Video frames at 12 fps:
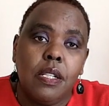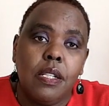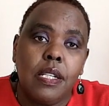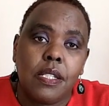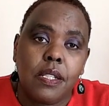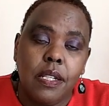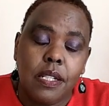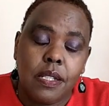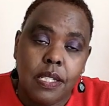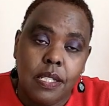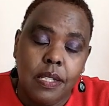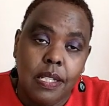the
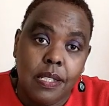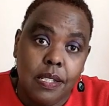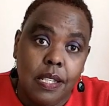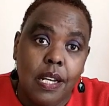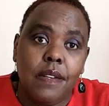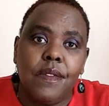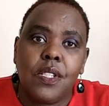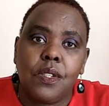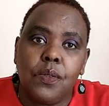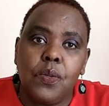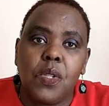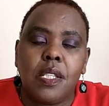staff, the
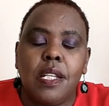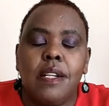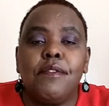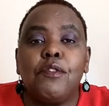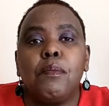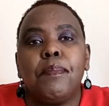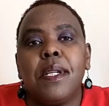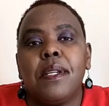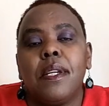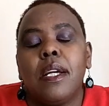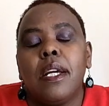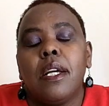school staff will
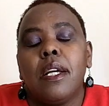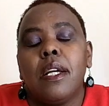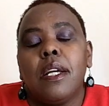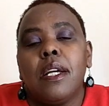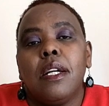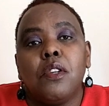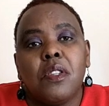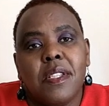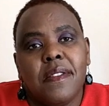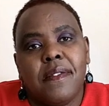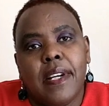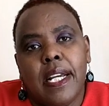be
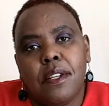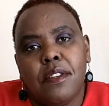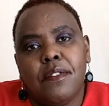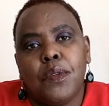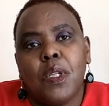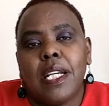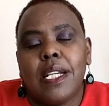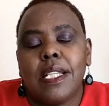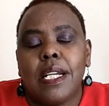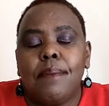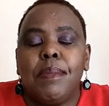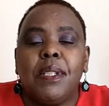notified of what has
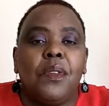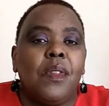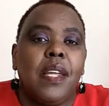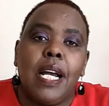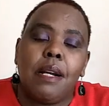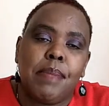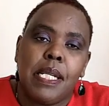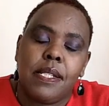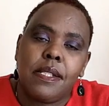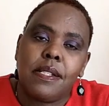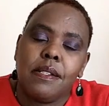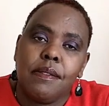happened to the young
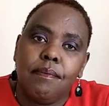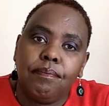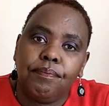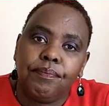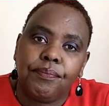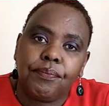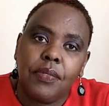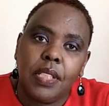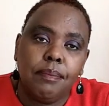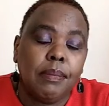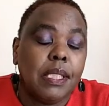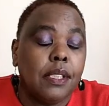person.
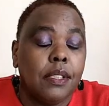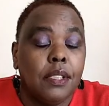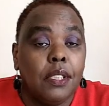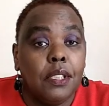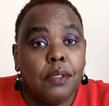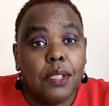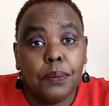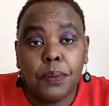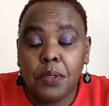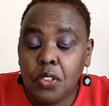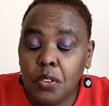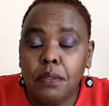They
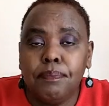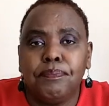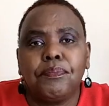will know.